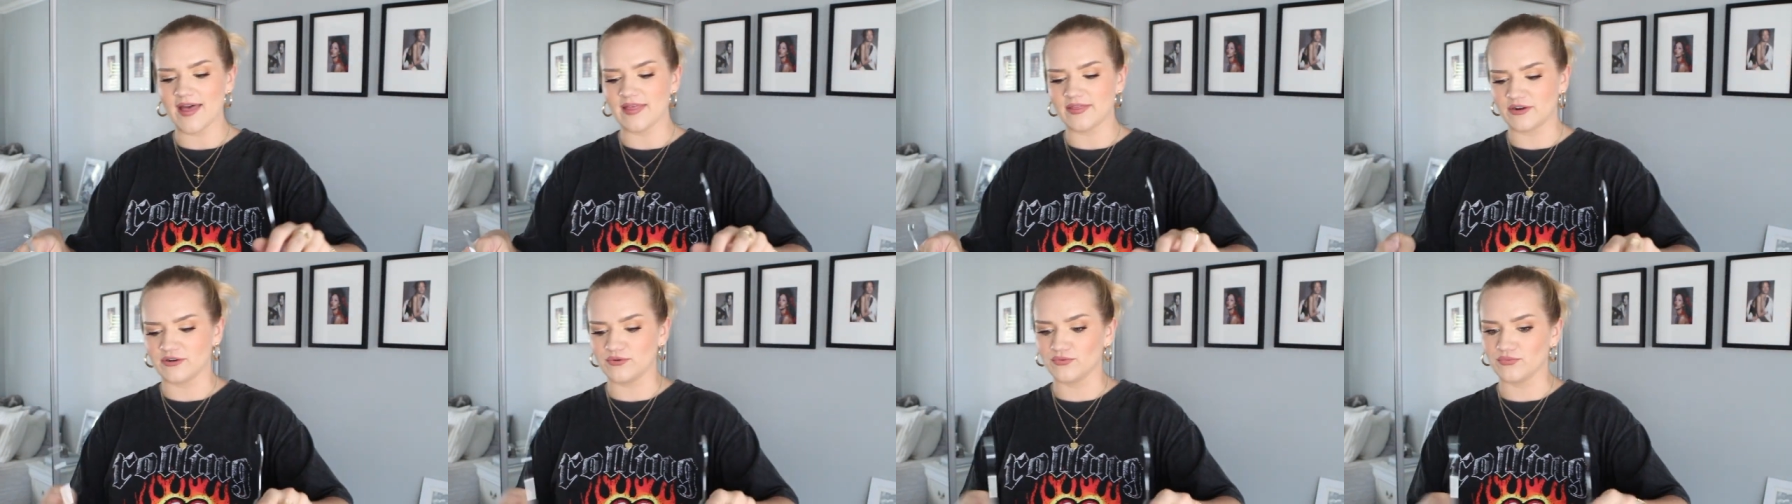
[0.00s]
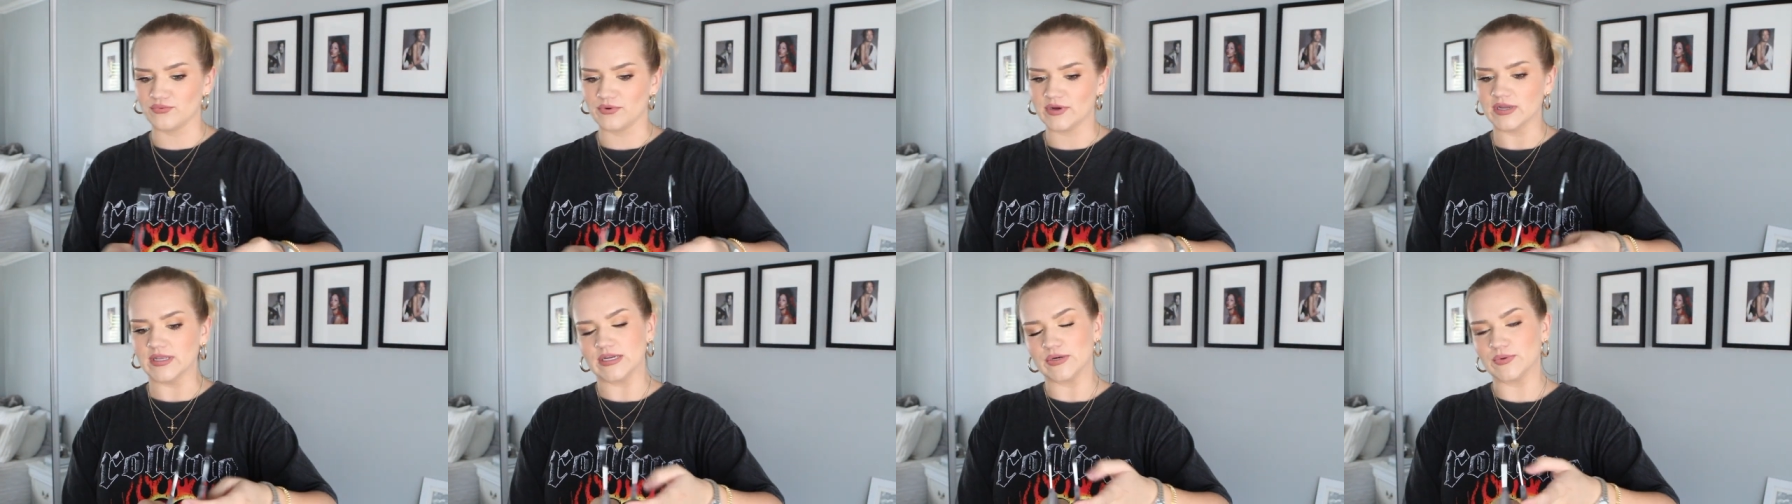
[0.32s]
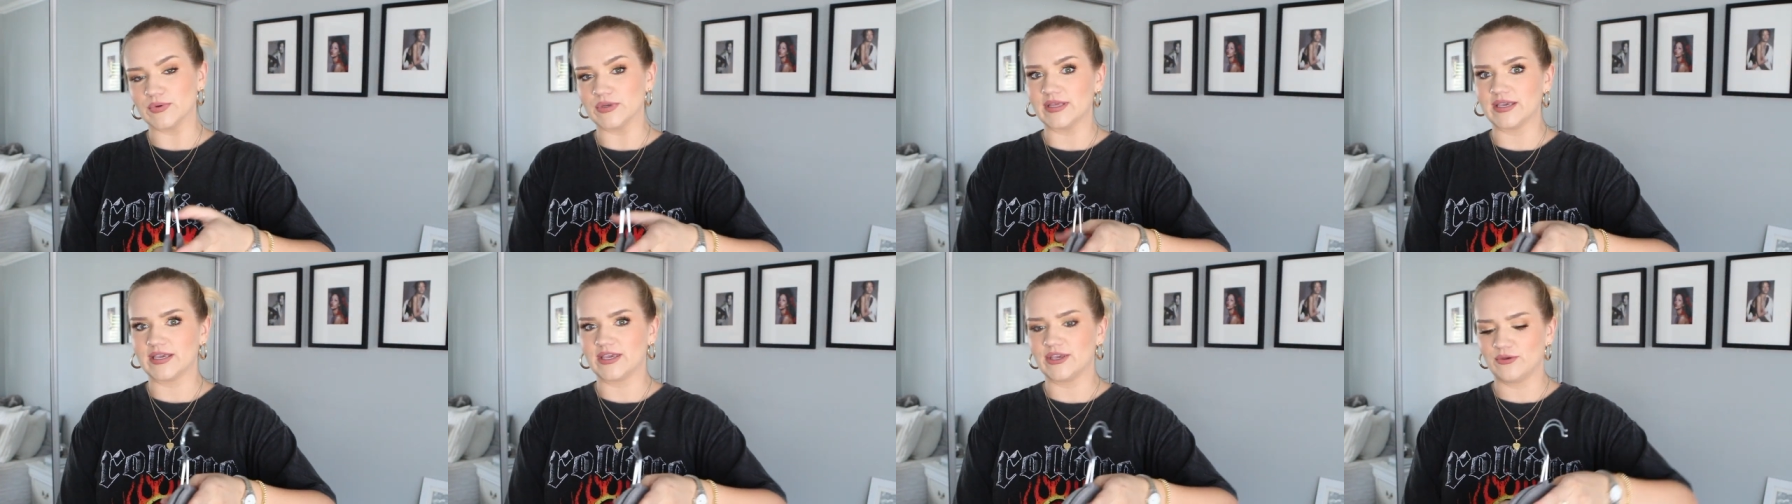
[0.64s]
They're really,
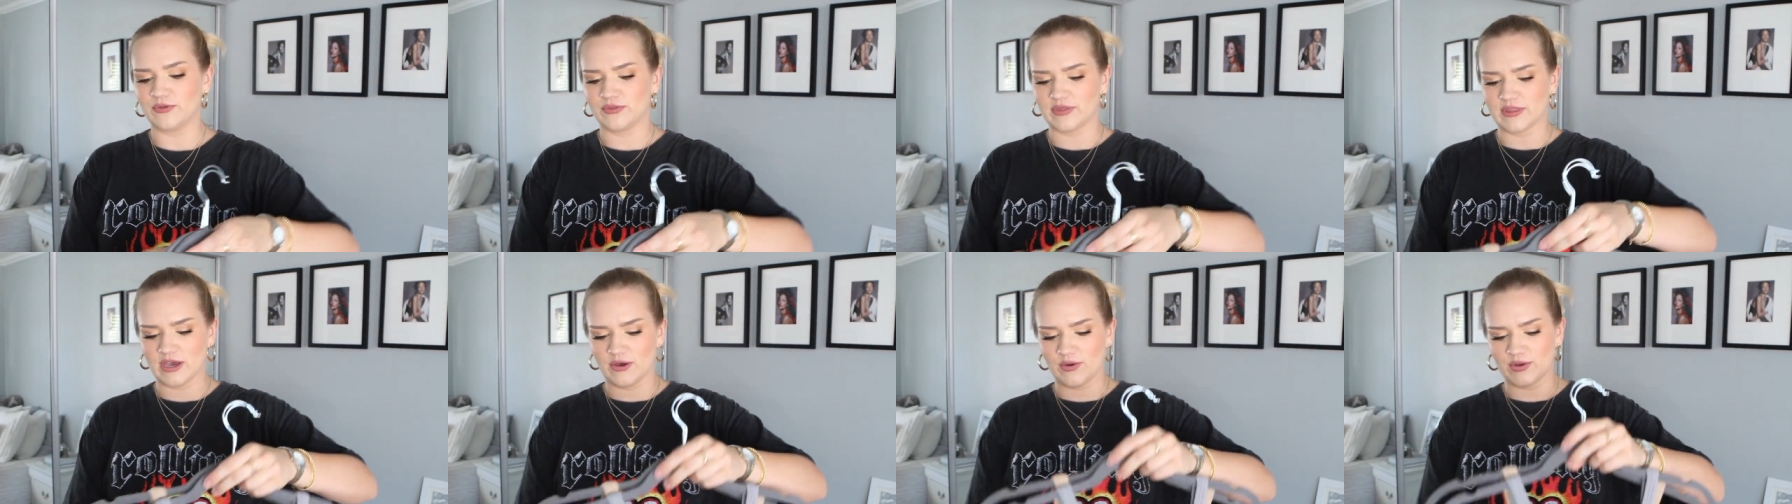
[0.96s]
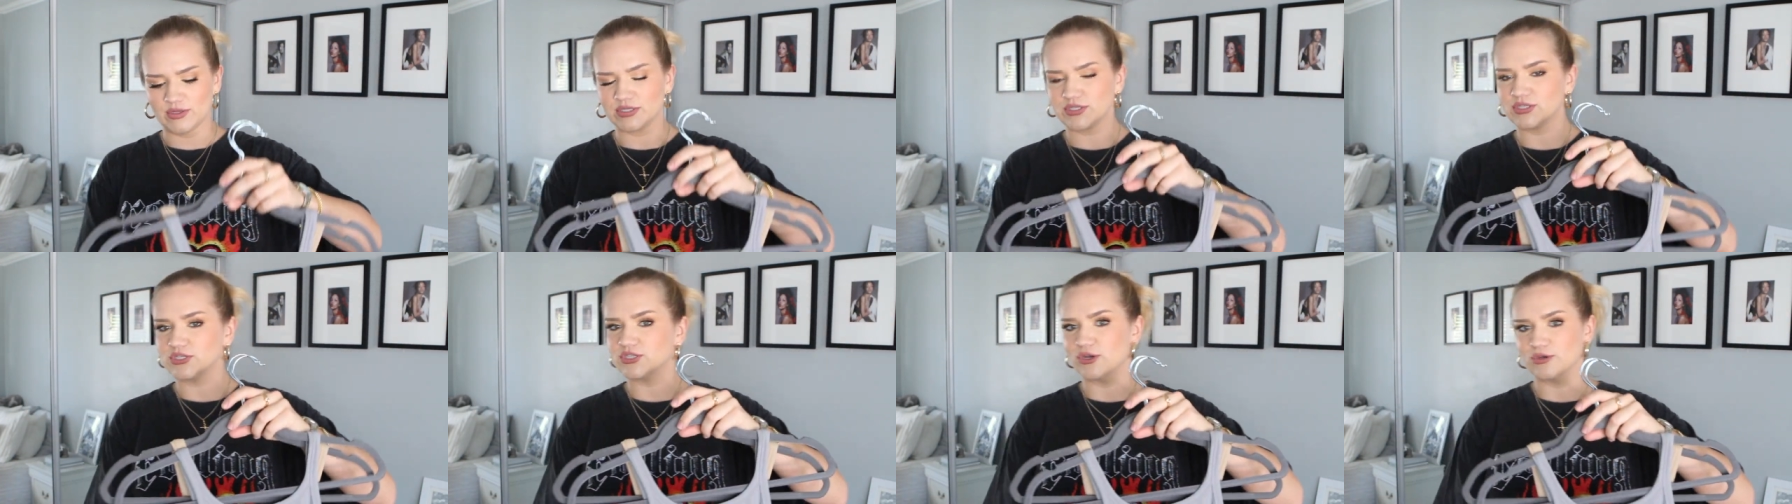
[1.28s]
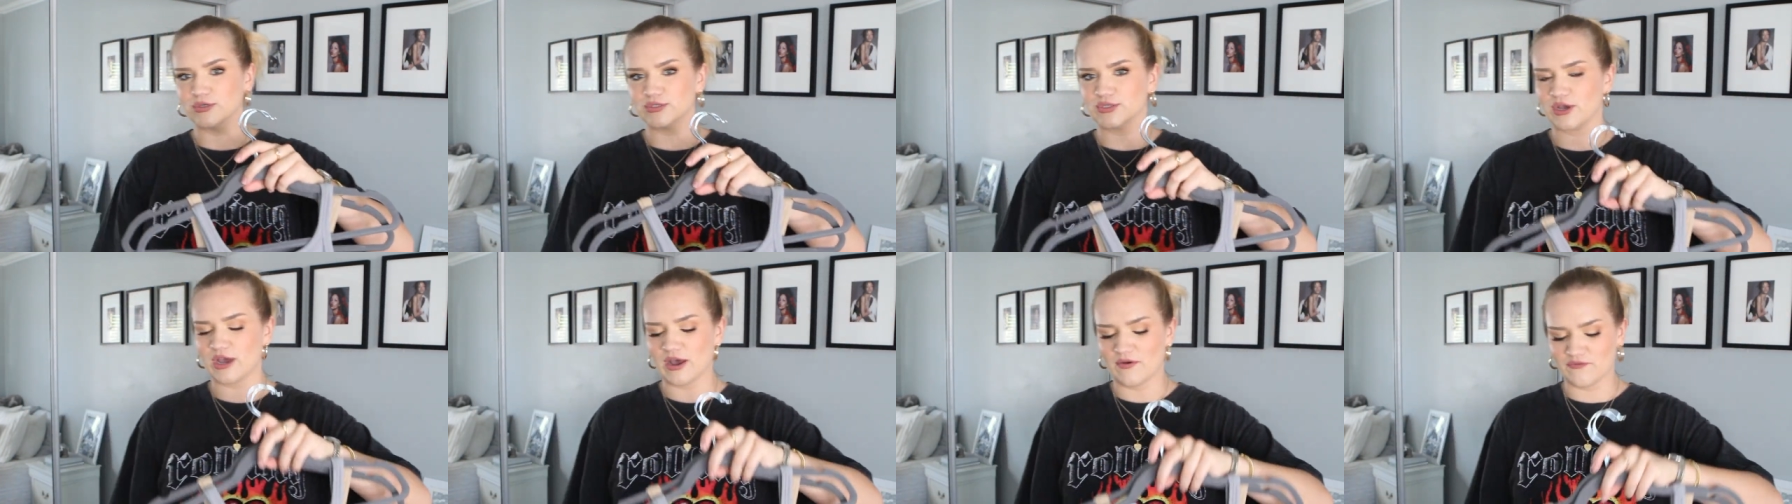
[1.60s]
really cute though, and so,
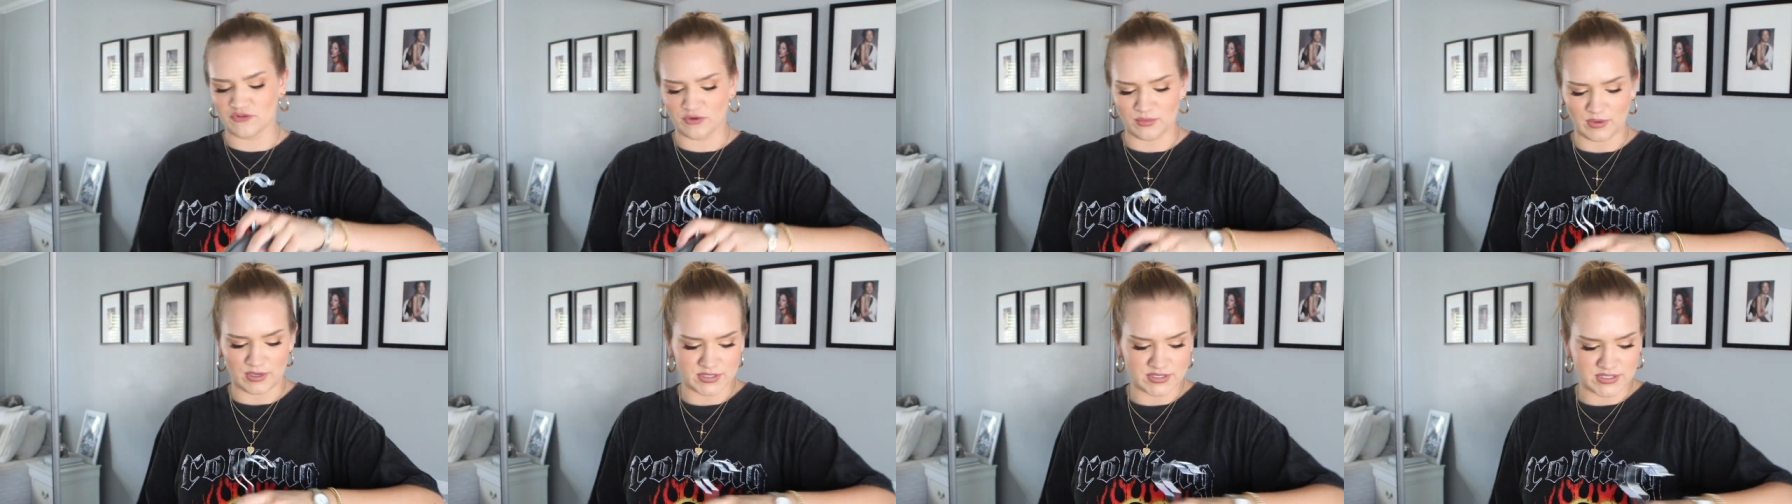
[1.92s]
so comfortable.